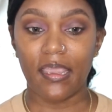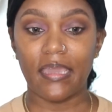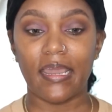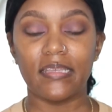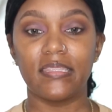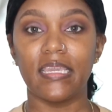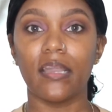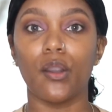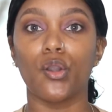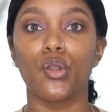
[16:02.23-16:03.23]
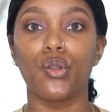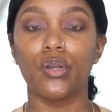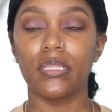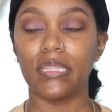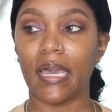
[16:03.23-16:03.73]
and I think a
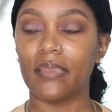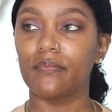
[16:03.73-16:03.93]
good life,